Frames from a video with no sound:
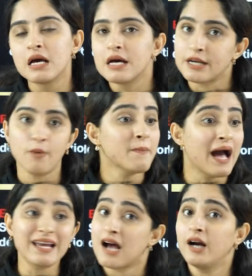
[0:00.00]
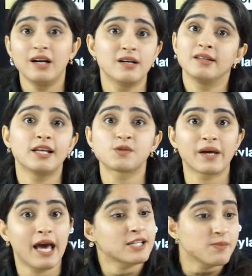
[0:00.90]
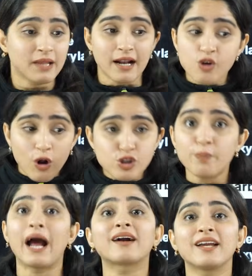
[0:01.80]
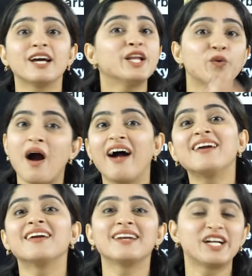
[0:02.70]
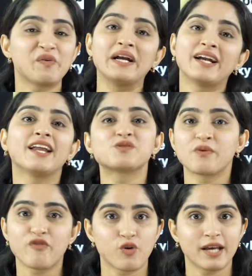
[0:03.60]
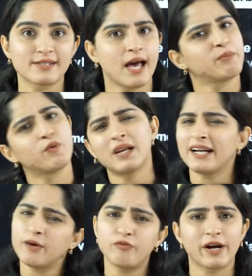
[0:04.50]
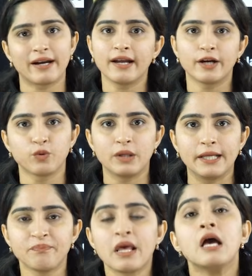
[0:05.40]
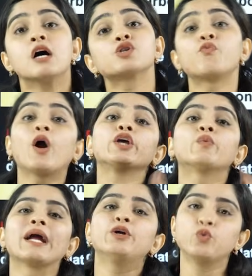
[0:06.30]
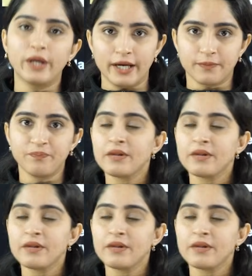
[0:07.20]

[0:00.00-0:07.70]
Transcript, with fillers: Now, ma'am, I can't learn these mechanisms. That's also practical. You can't learn it twenty days before the exam. You will end up forgetting it only. So what you can do here?